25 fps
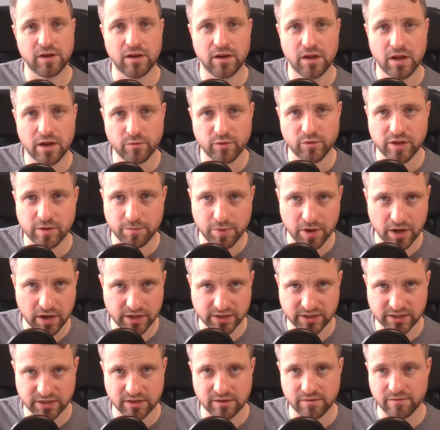Learn with a
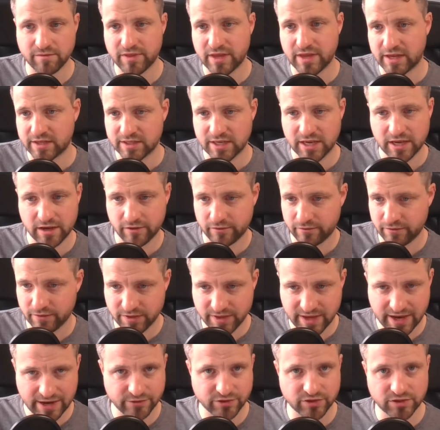person. That's how, for
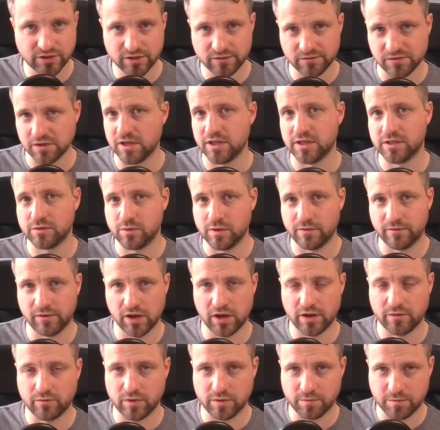thousands of years, we've
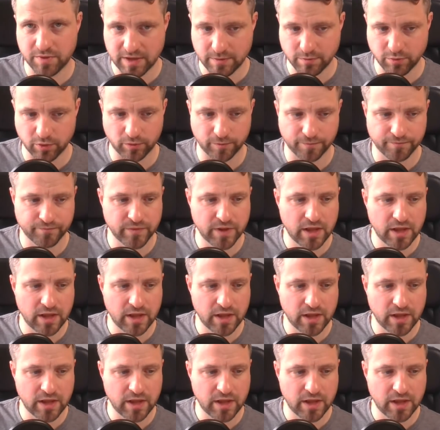learned with people.